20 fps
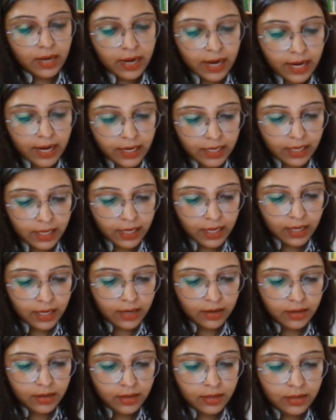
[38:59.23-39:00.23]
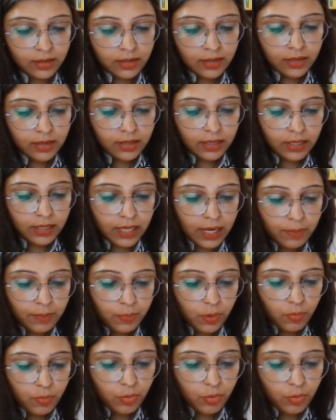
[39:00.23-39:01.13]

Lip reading: and here dipole